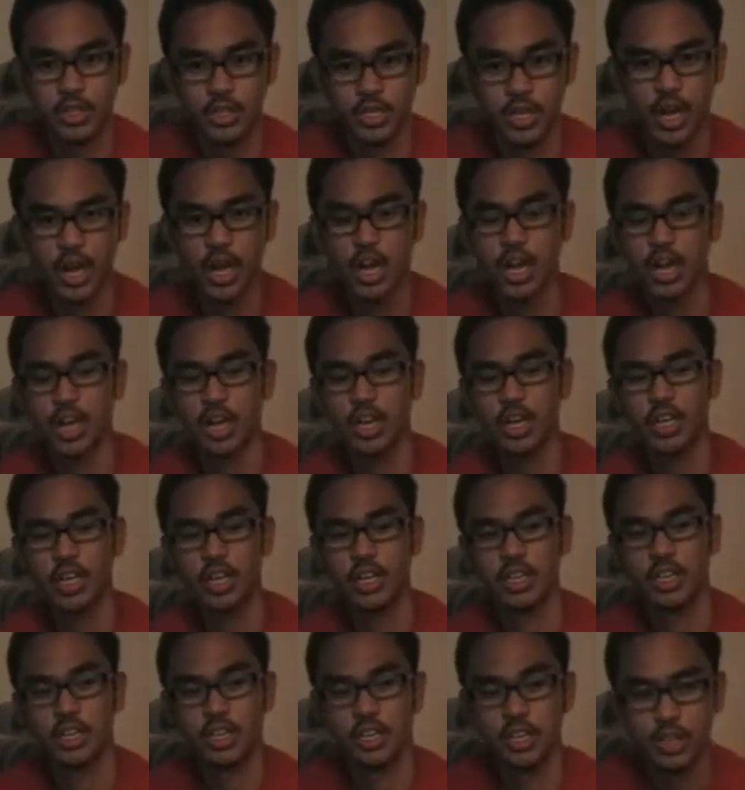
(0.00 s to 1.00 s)
die,
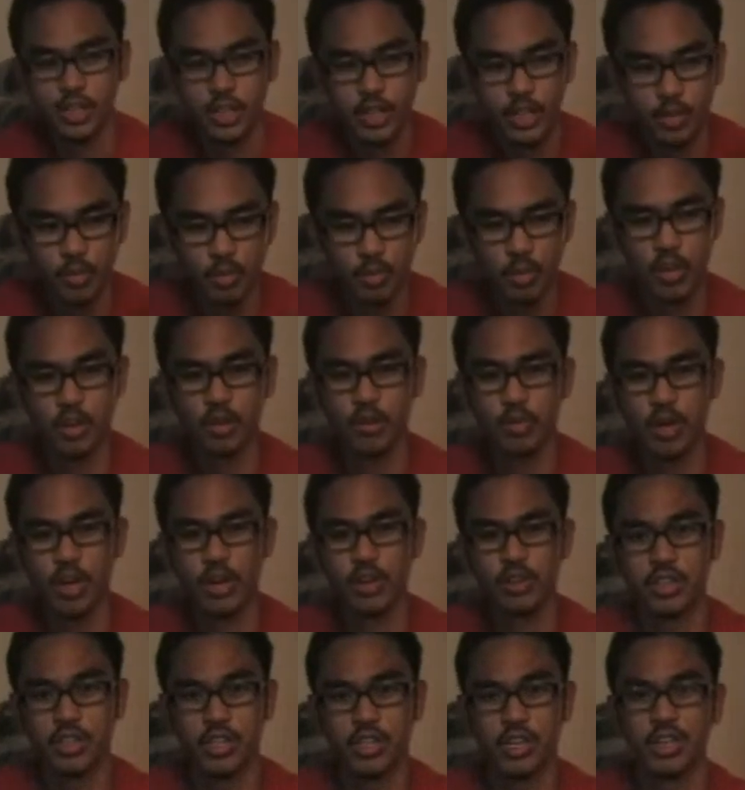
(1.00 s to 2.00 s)
then run
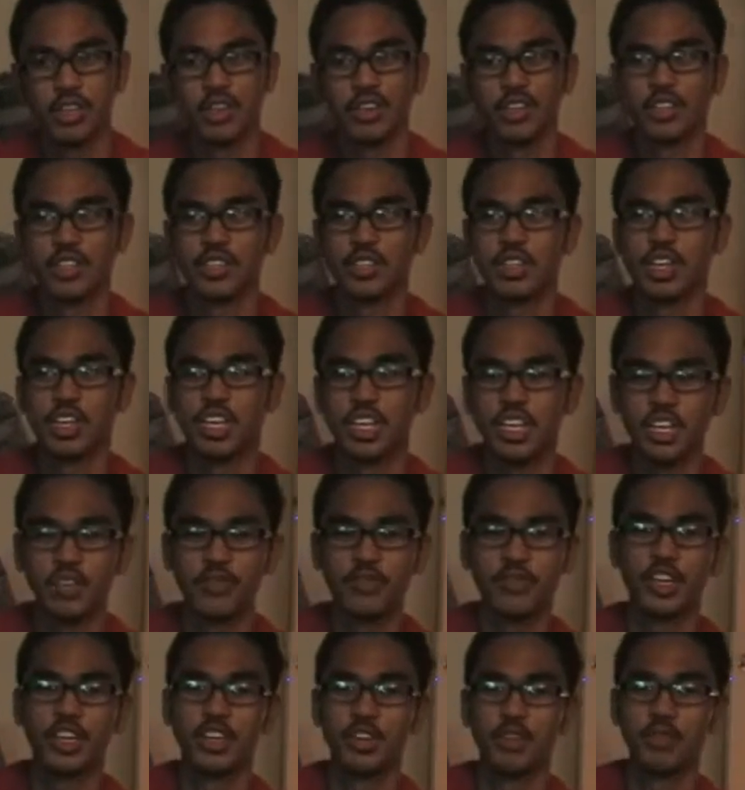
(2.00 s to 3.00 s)
around again. It's like a
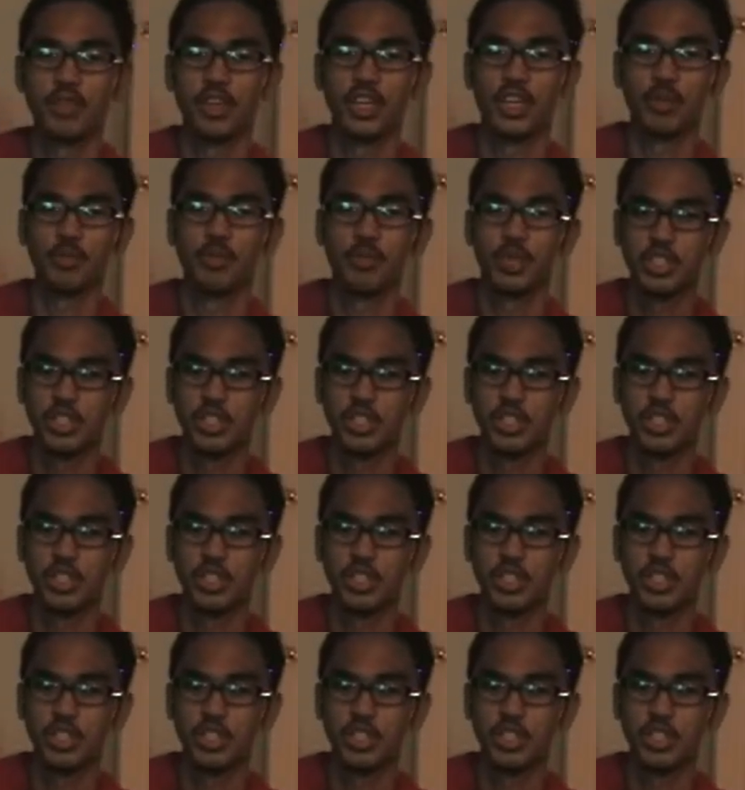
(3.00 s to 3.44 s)
video game.